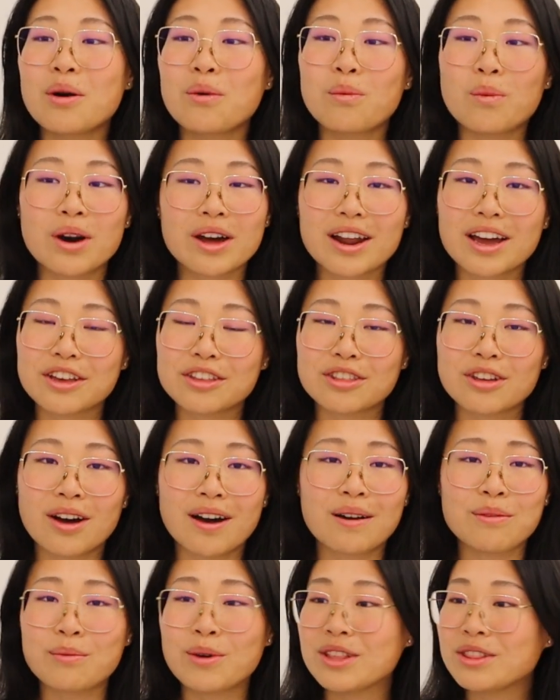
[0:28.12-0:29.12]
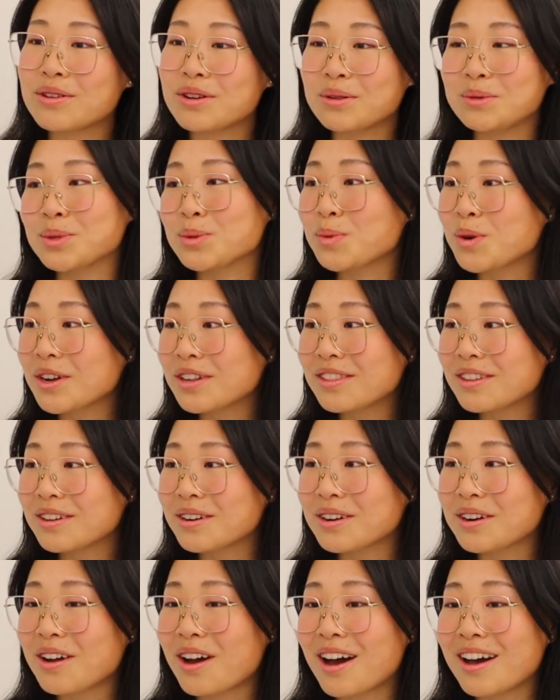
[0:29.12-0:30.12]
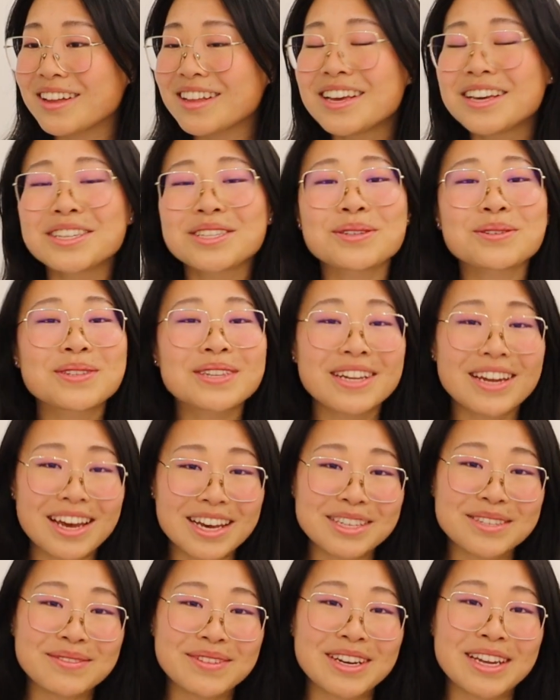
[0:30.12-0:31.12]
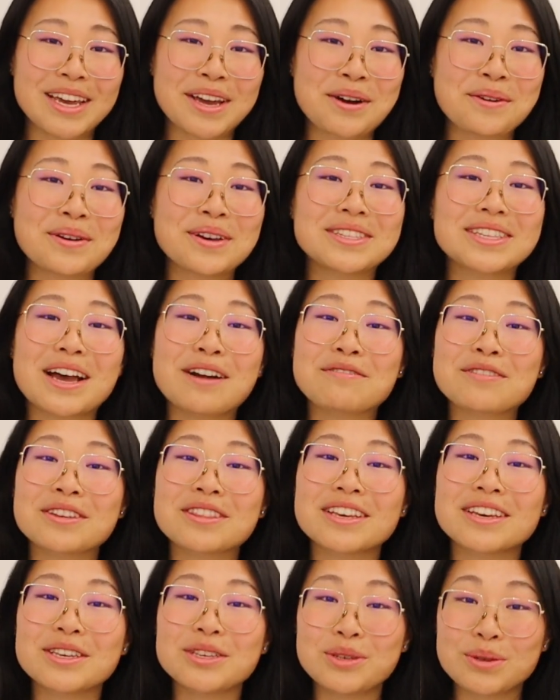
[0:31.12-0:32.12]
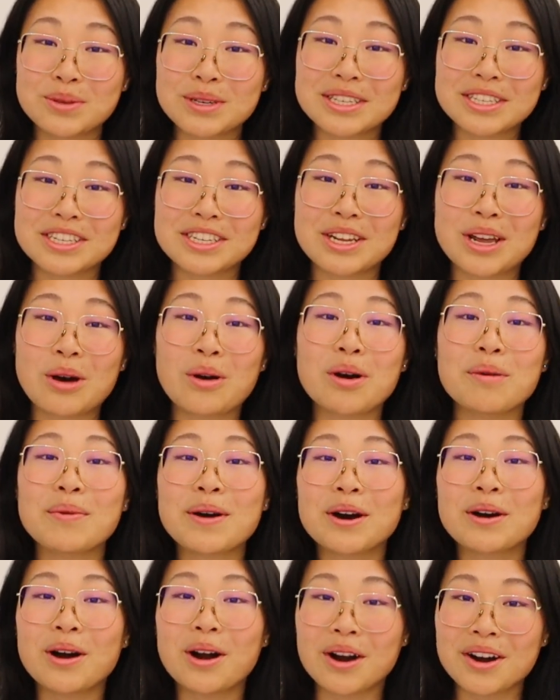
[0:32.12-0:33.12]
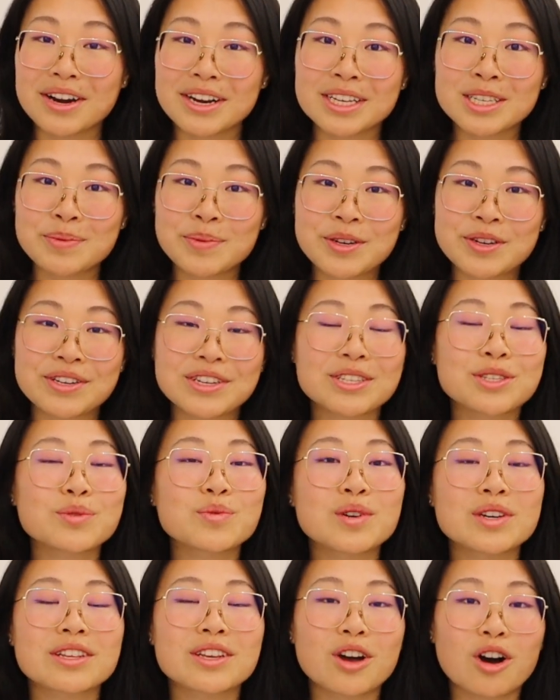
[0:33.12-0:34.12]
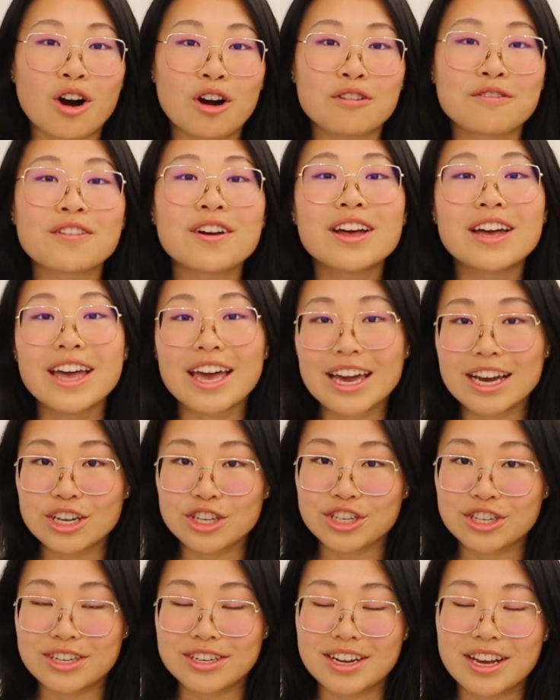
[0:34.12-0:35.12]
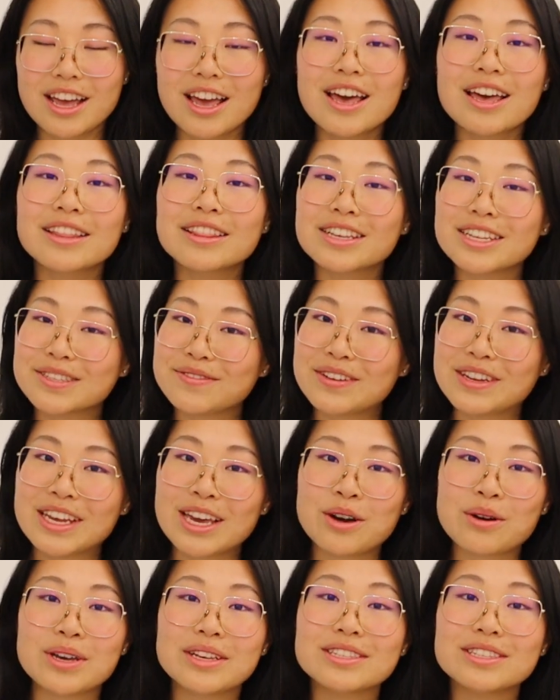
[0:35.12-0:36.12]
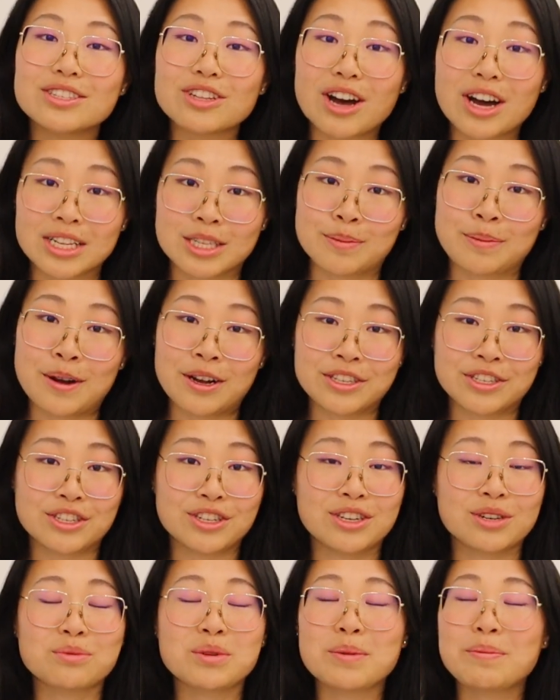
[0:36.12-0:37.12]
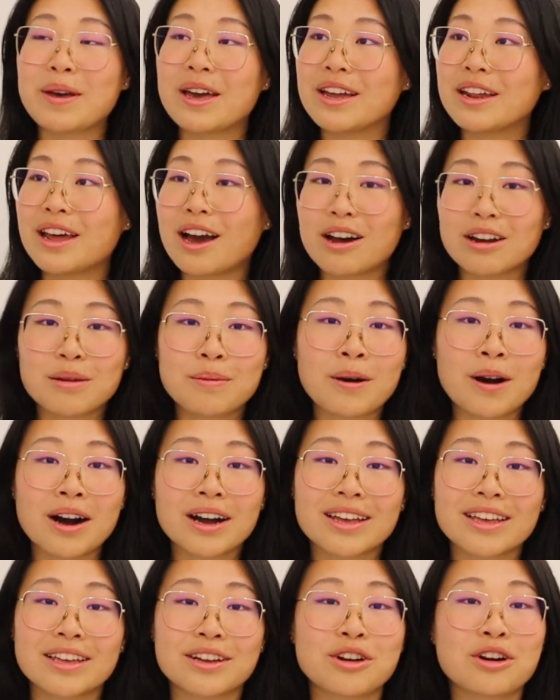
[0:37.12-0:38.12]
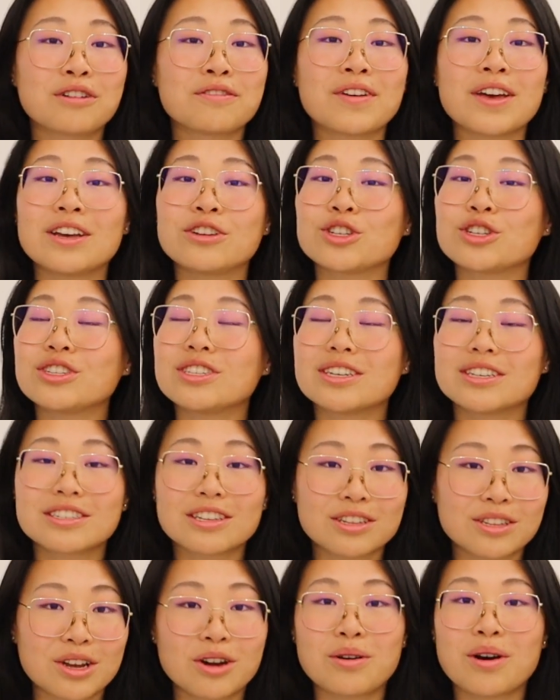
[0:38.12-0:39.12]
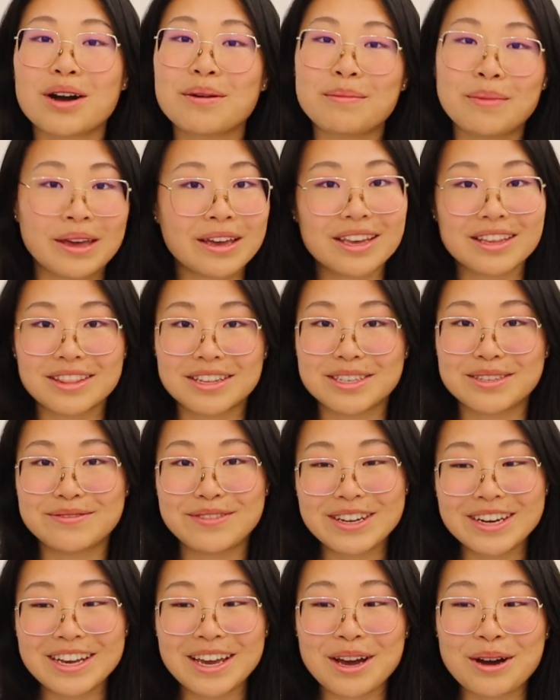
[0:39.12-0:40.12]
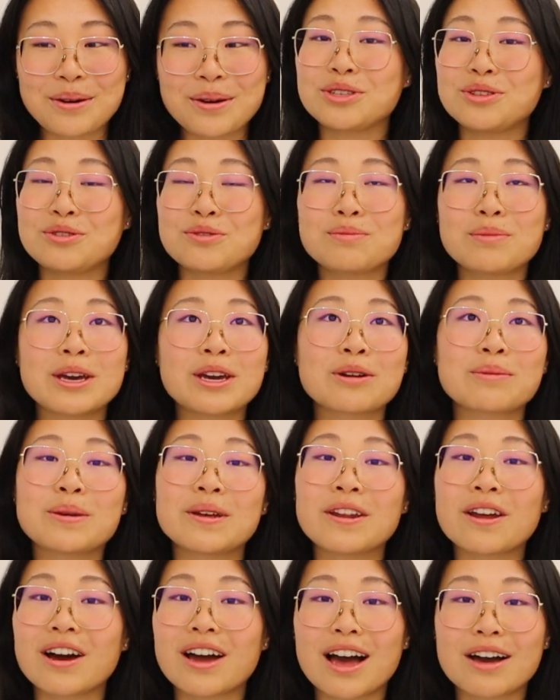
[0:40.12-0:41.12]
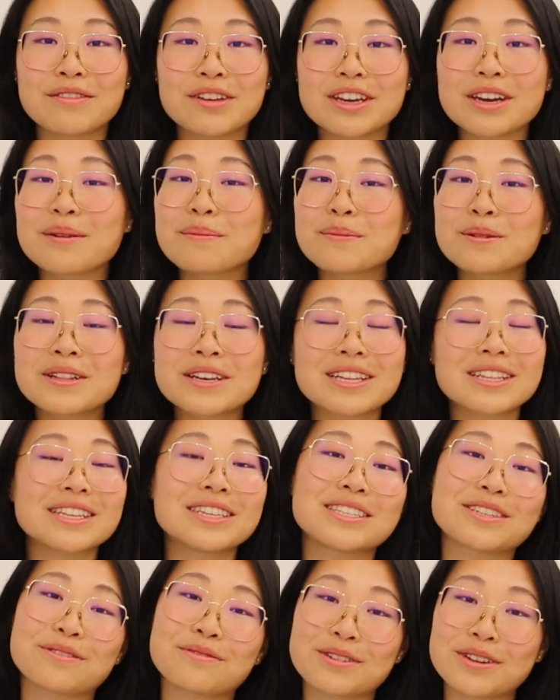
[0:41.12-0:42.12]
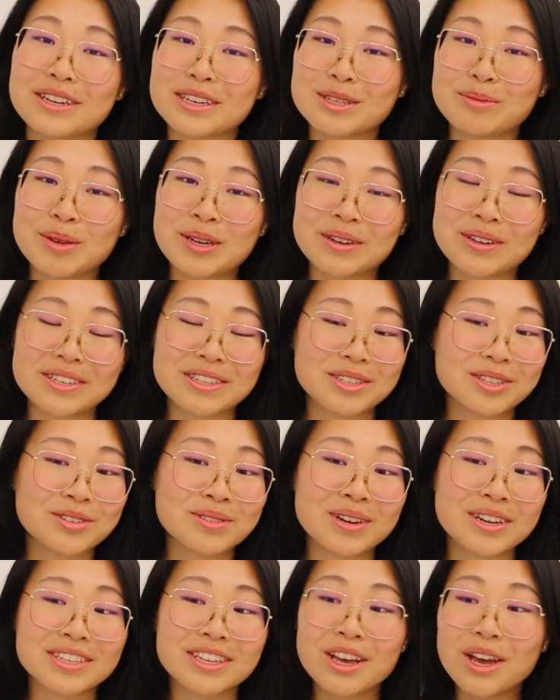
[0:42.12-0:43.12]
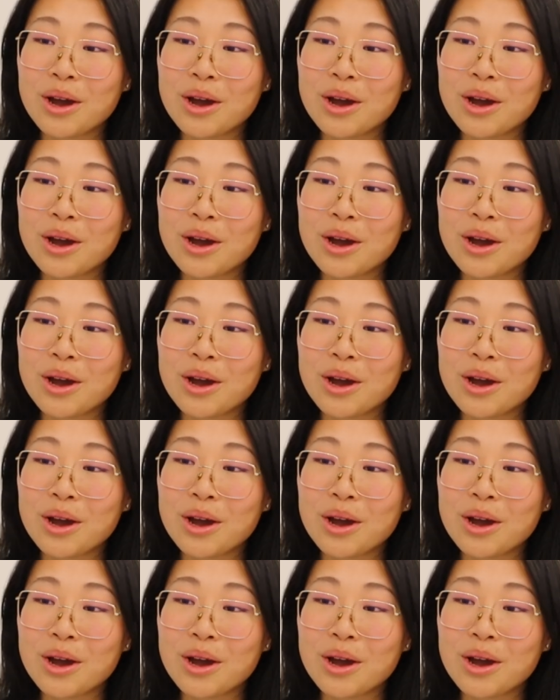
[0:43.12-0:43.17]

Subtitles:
what I thought, whether it was worth it or not. So today's video is everything you need to know about our experience with GolfAsian. This video is not sponsored. We paid out of pocket. GolfAsian doesn't know I'm making this video. You may or may not have a completely different experience to us,